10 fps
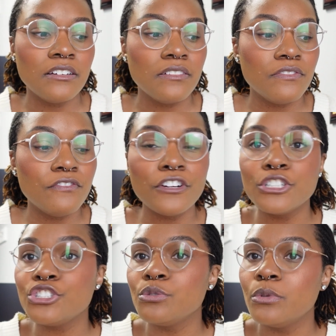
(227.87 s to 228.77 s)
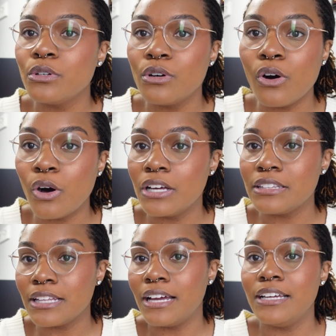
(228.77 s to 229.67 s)
virtual
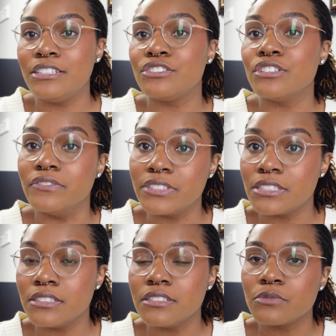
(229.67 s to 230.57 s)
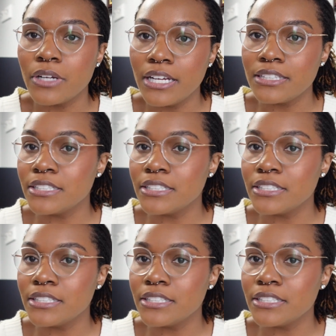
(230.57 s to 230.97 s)
online services, right?